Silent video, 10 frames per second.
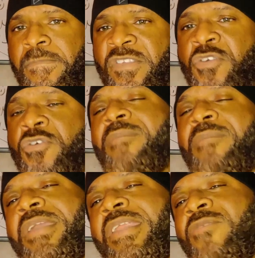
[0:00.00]
you're
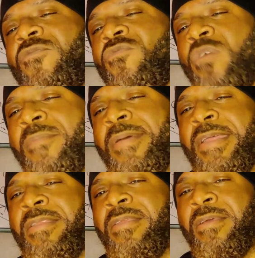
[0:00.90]
competing with
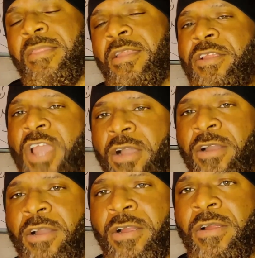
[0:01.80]
women that are
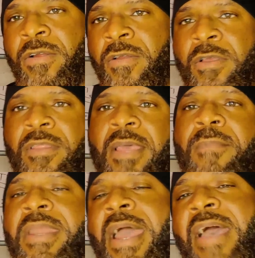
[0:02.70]
younger, that may
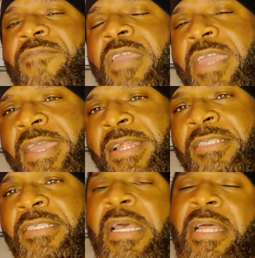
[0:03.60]
not have
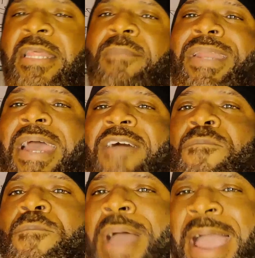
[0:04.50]
kids, they may not have
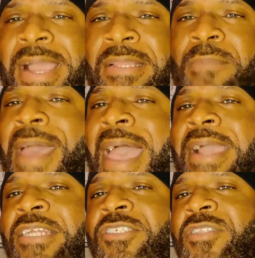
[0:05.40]
the
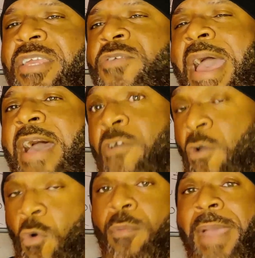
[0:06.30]
baggage that you have,
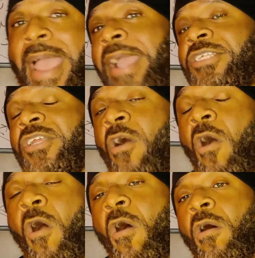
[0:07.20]
or baggage at
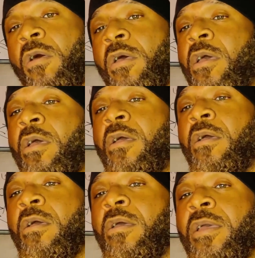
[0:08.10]
all.
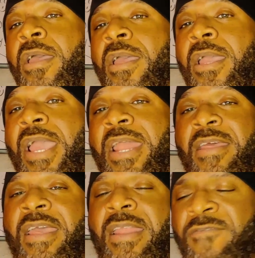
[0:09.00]
And
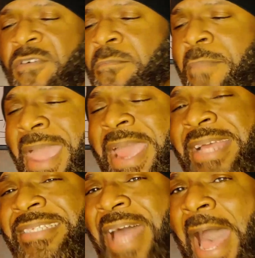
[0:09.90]
if a man
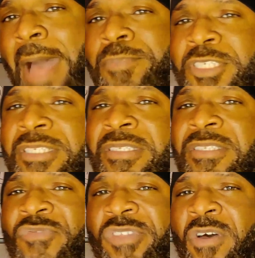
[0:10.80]
has
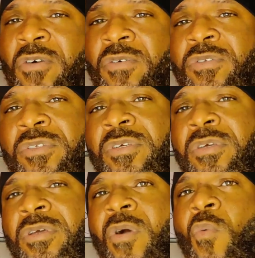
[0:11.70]
options for those,
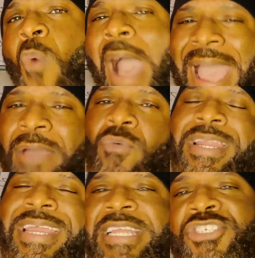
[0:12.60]
why would
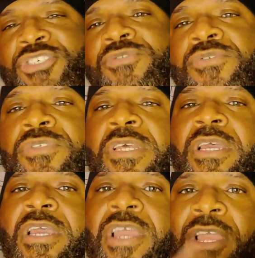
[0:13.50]
he choose
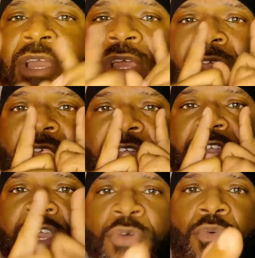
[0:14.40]

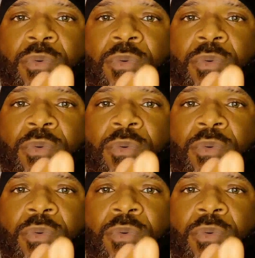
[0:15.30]
you?